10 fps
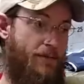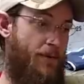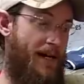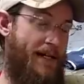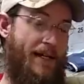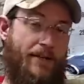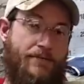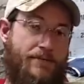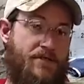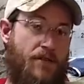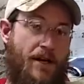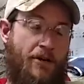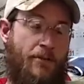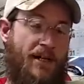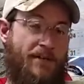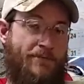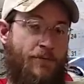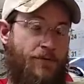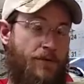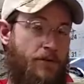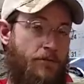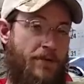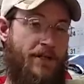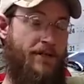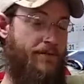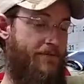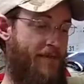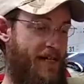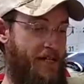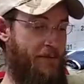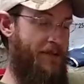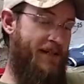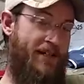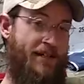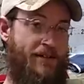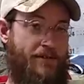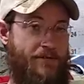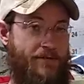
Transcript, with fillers: rack that slider back and forth a little bit, vacuum it out.